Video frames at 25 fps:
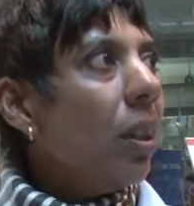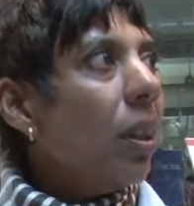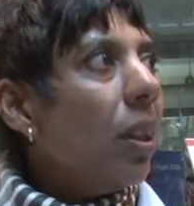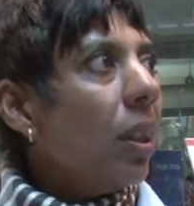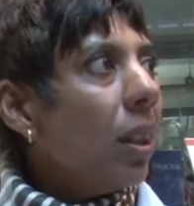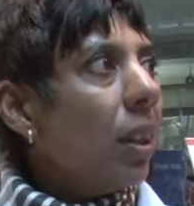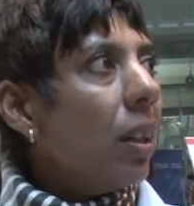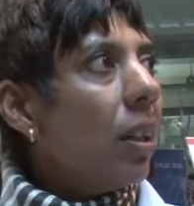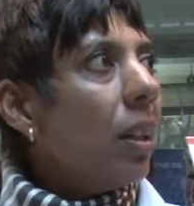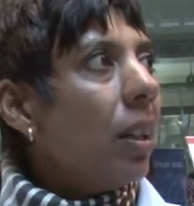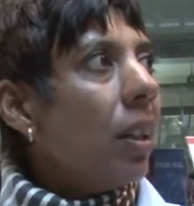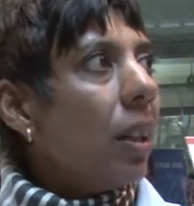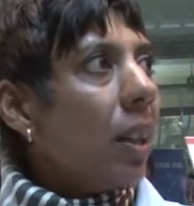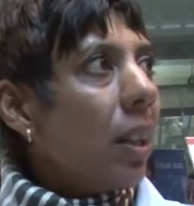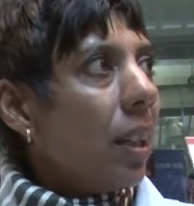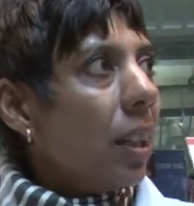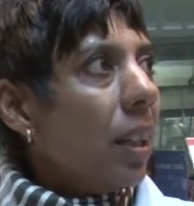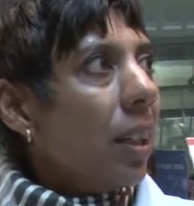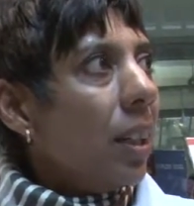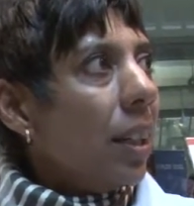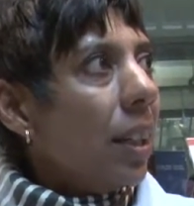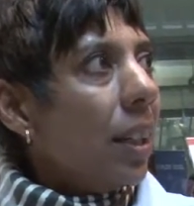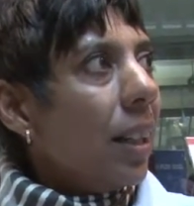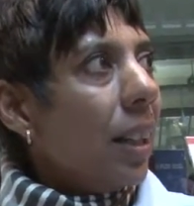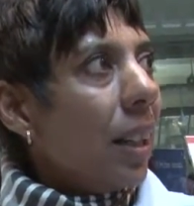So we won't talk
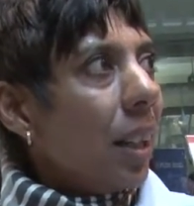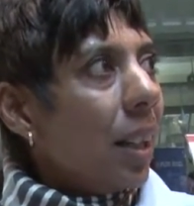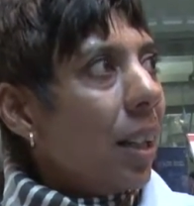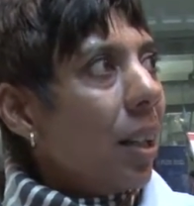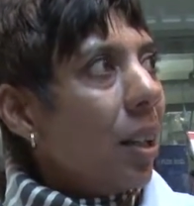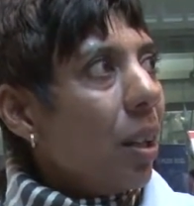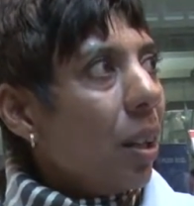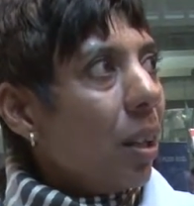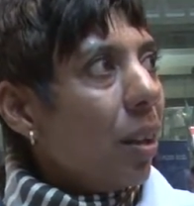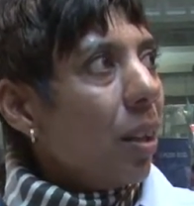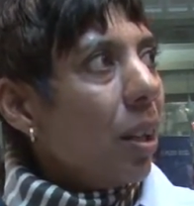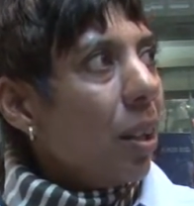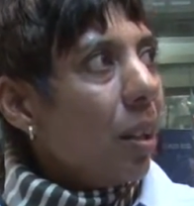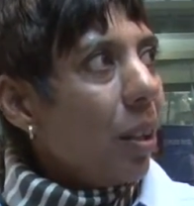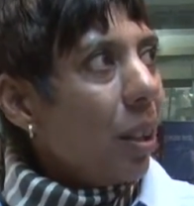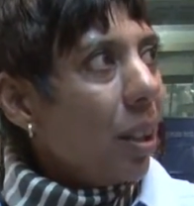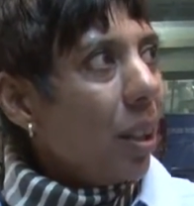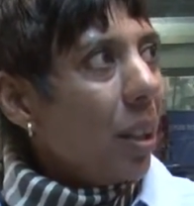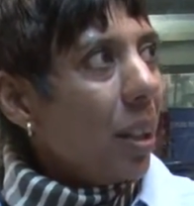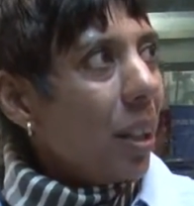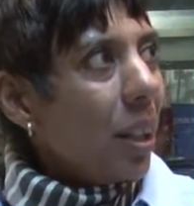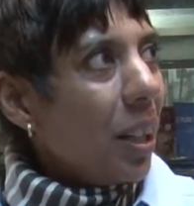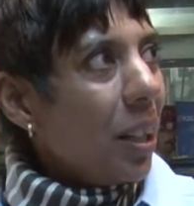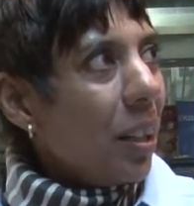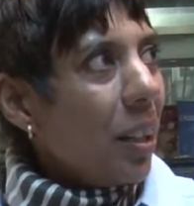about that because that's coming up
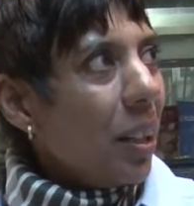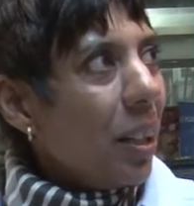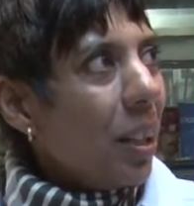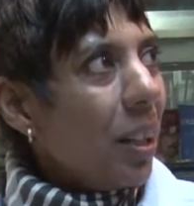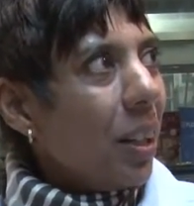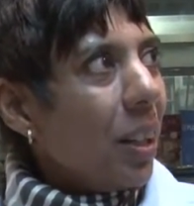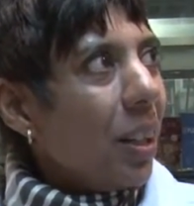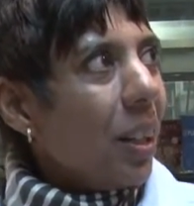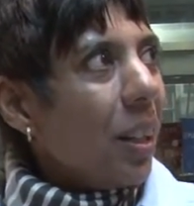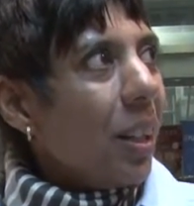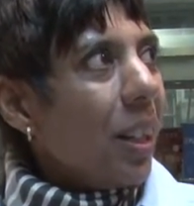this afternoon.